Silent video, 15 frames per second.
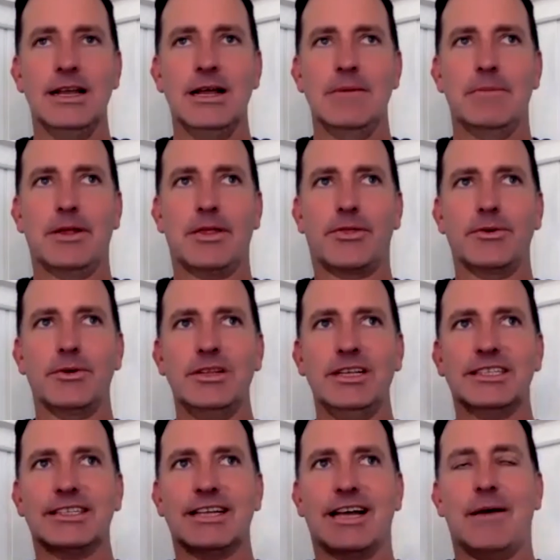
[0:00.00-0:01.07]
But through
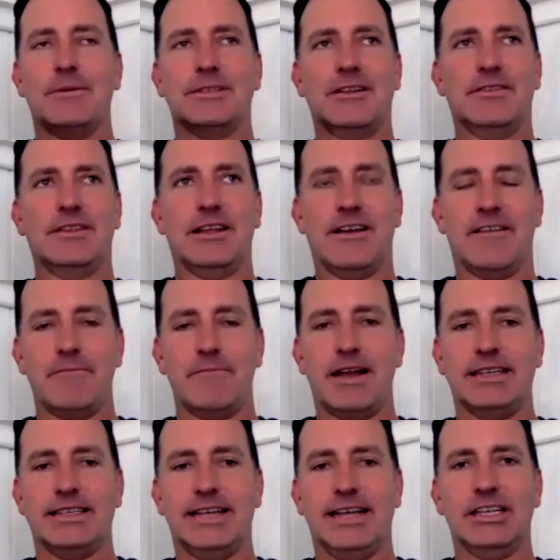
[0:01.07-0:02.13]
these times of
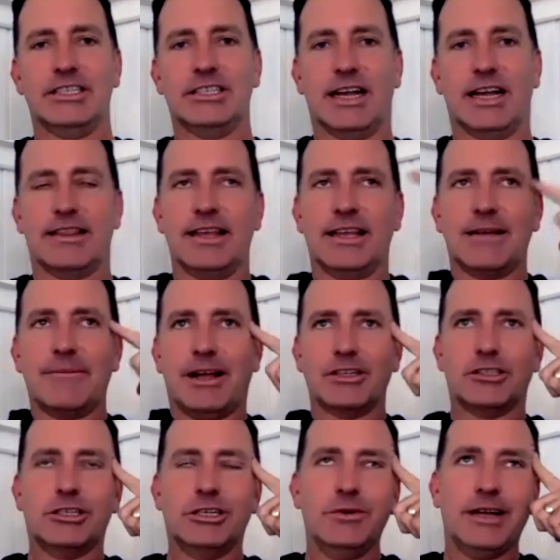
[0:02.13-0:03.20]
meditation, I think about
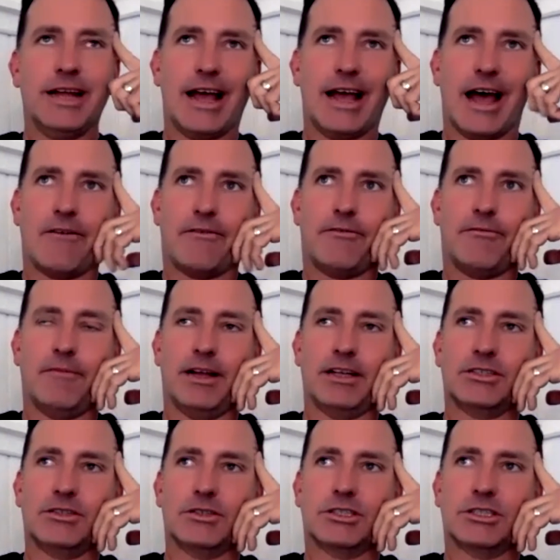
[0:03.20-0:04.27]
2.5
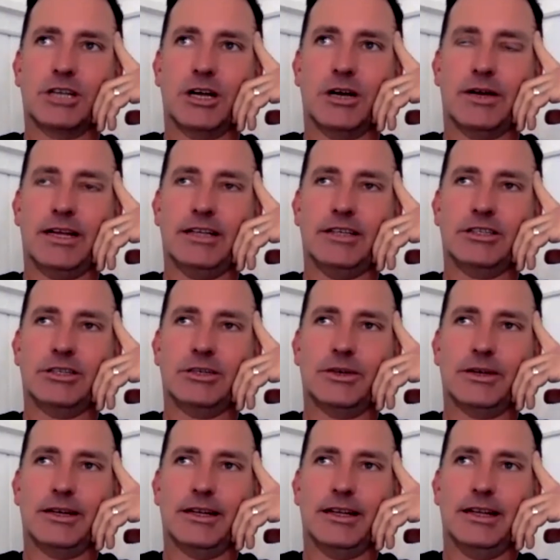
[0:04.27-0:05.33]
months or so into
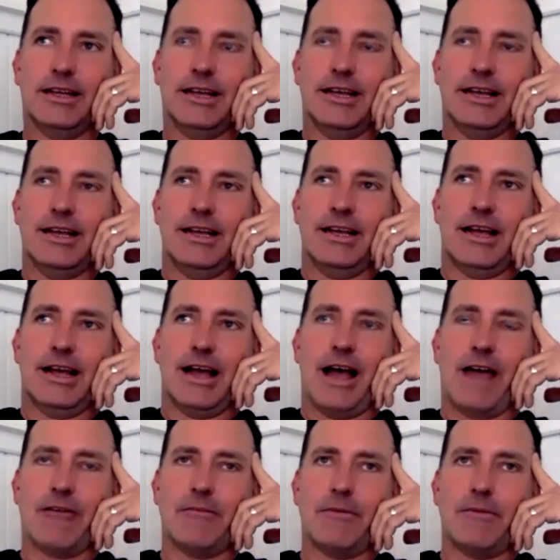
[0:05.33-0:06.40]
it, I
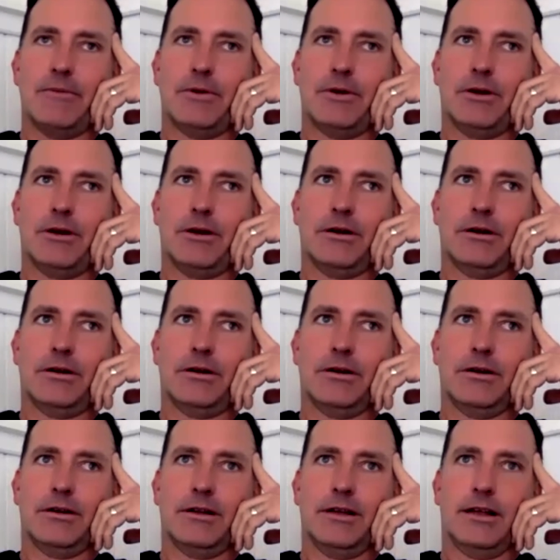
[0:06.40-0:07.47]
remember
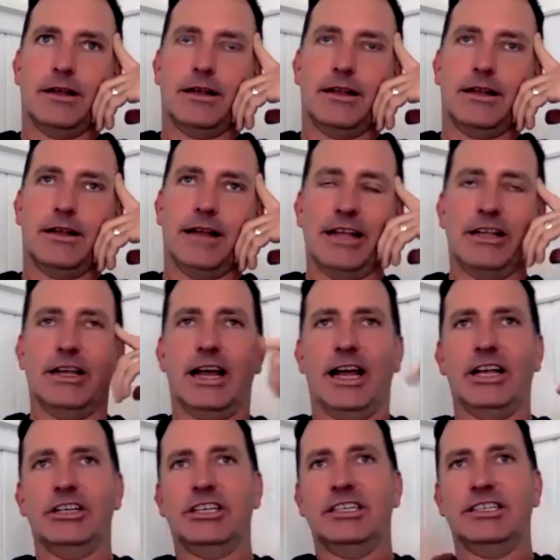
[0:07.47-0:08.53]
I
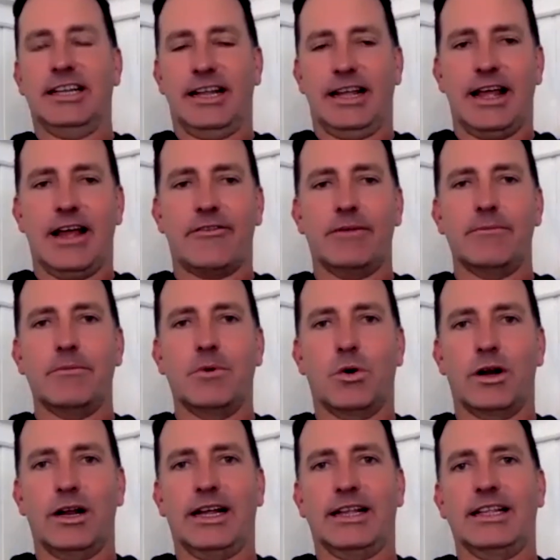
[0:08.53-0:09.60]
usually did it every
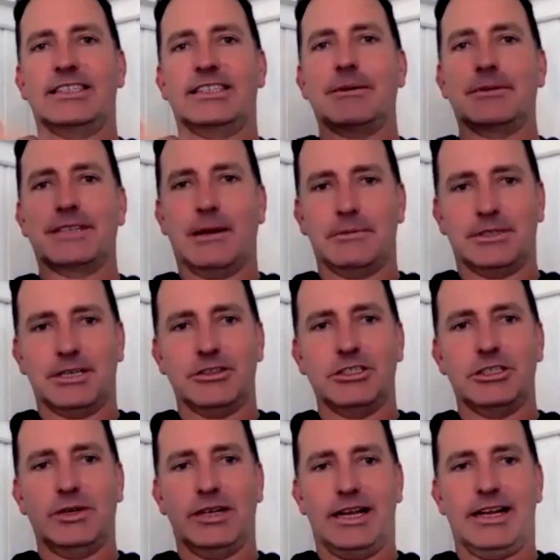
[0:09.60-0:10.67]
morning, and then sometimes I'd
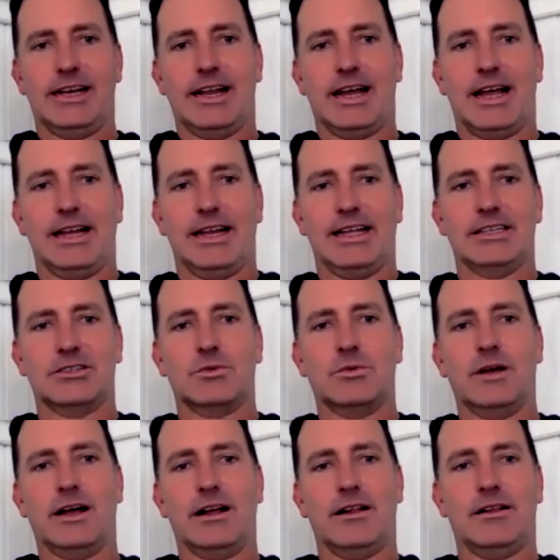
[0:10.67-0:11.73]
do it at night as
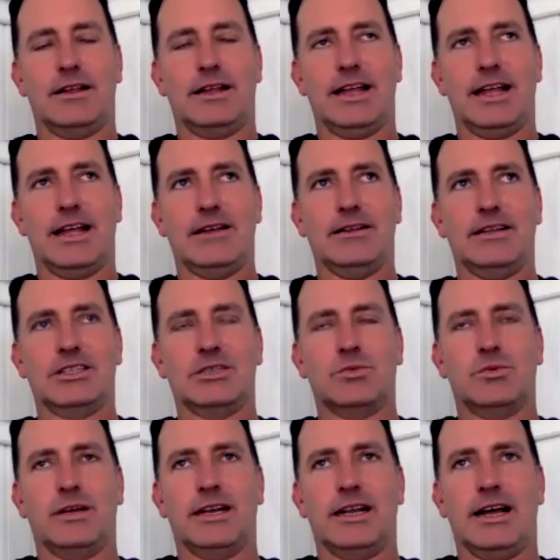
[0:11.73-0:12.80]
well. And this
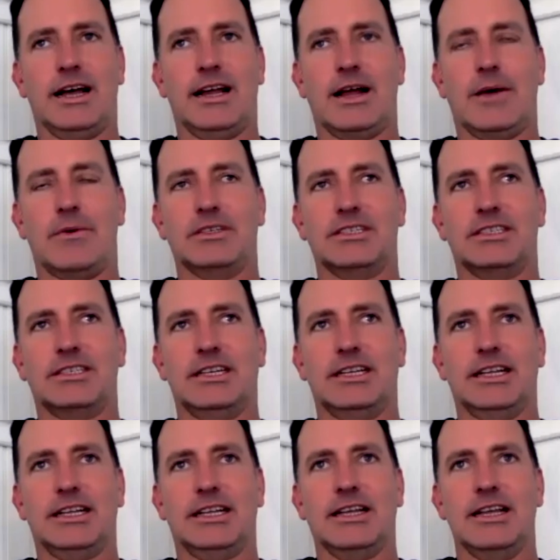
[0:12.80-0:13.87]
one night I was
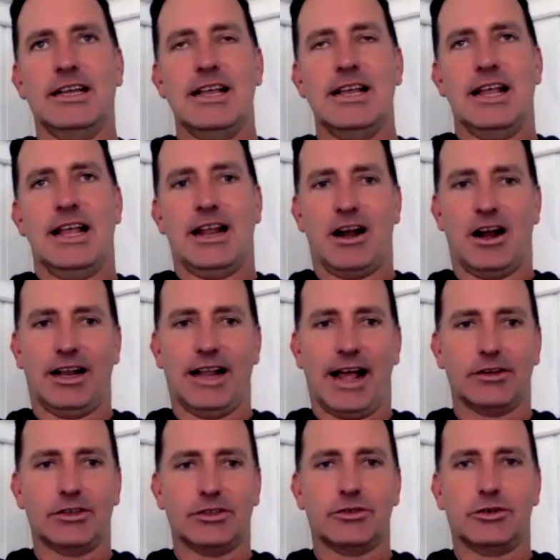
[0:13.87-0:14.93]
sitting in our
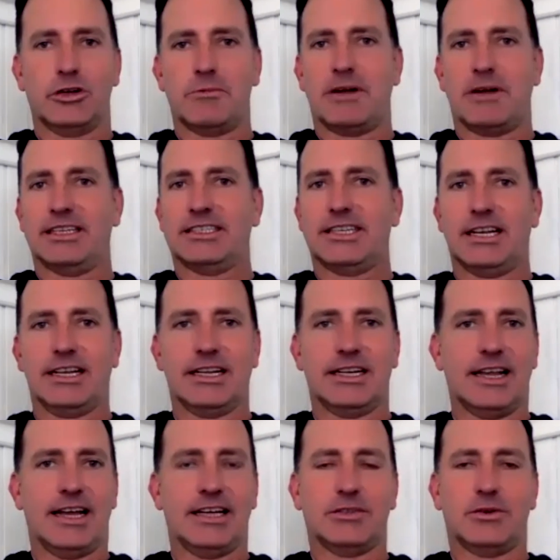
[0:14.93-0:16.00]
lounge room. I'd said
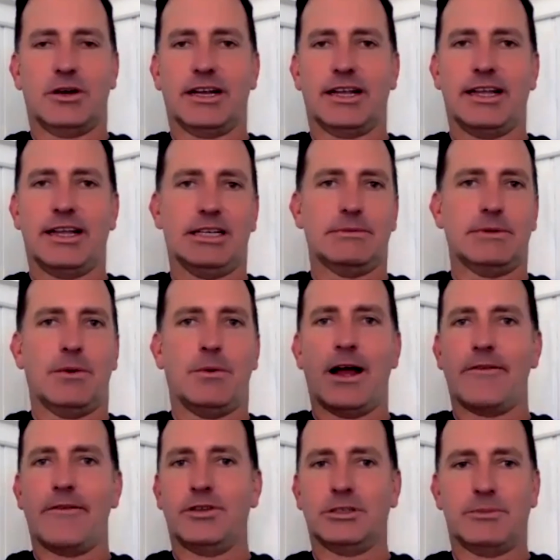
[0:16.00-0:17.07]
goodnight to our kids. My
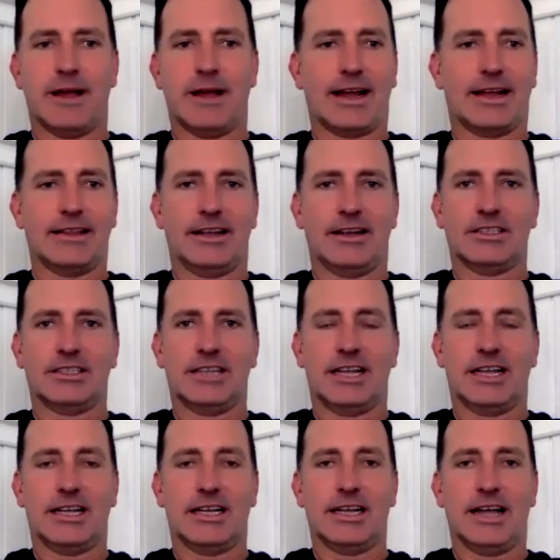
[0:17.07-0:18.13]
wife was back in there
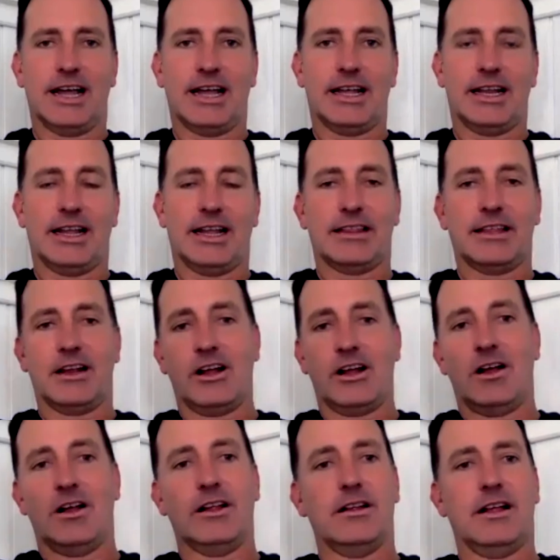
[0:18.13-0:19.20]
saying goodnight. And I thought,
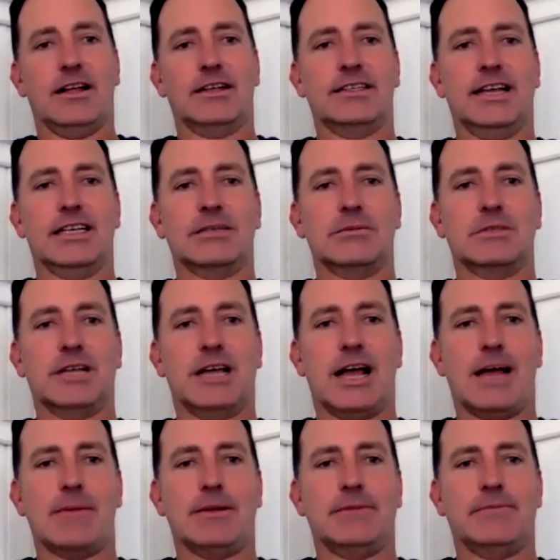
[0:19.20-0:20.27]
oh, I'll take some
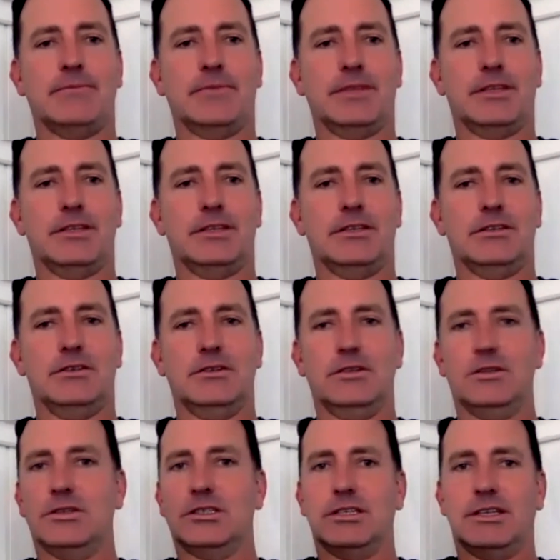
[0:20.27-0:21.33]
time and
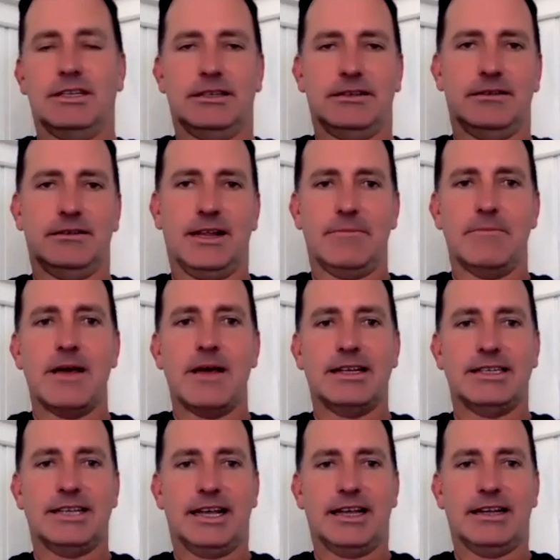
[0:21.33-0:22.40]

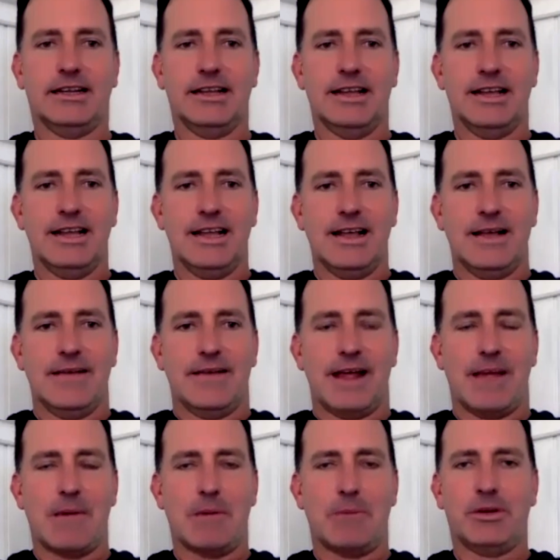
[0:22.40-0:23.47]
meditate. I
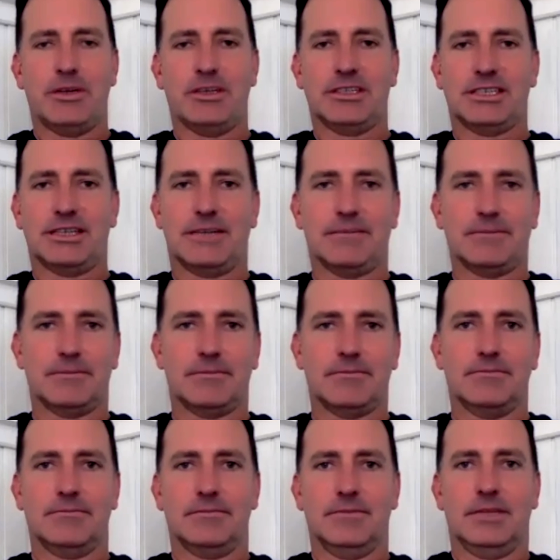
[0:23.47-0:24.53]
remember putting some,
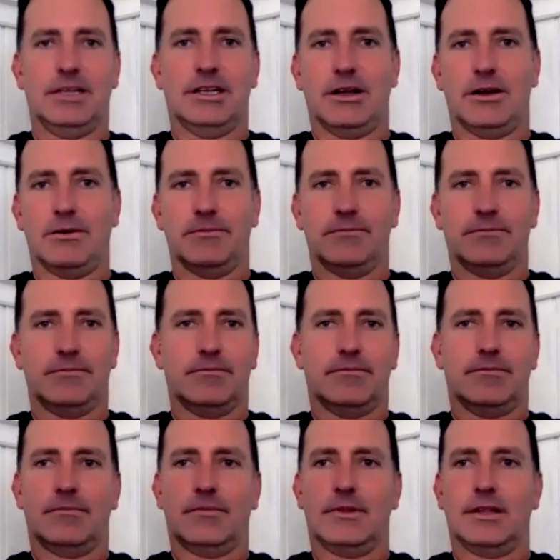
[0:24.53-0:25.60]

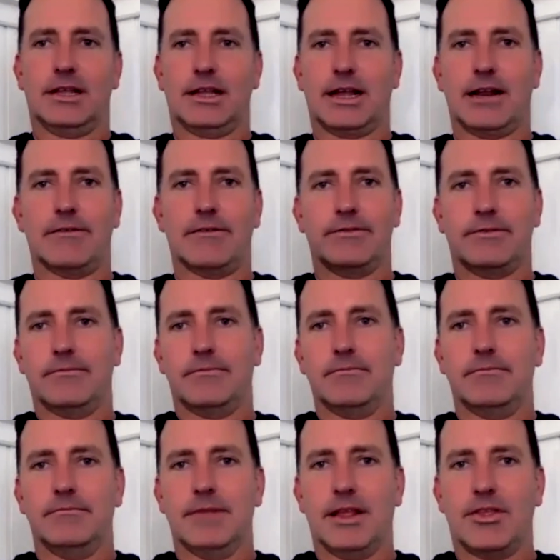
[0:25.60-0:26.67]
kind of
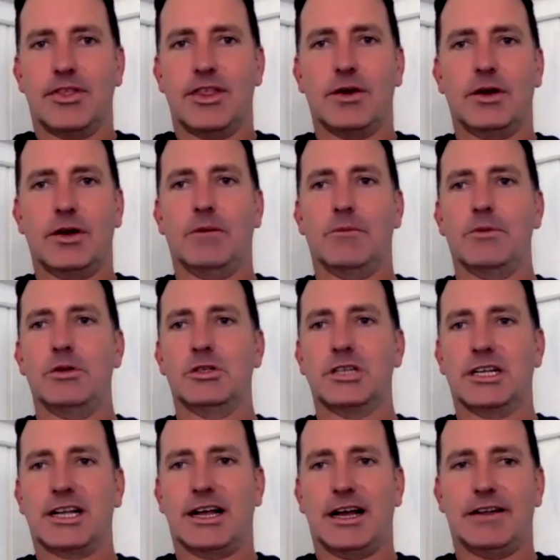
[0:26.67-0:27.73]
ethereal
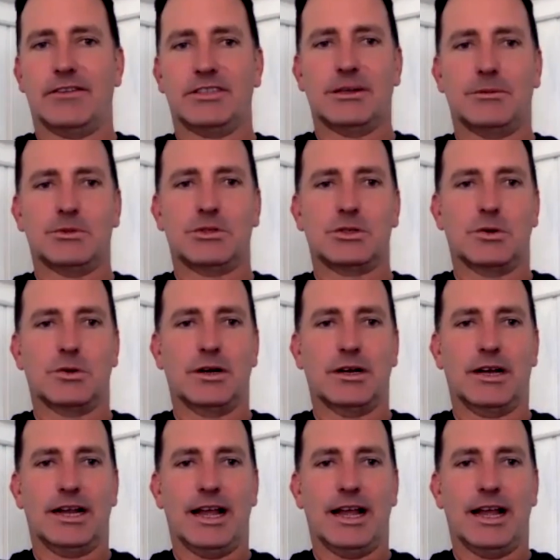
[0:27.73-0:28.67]
music on of some sort.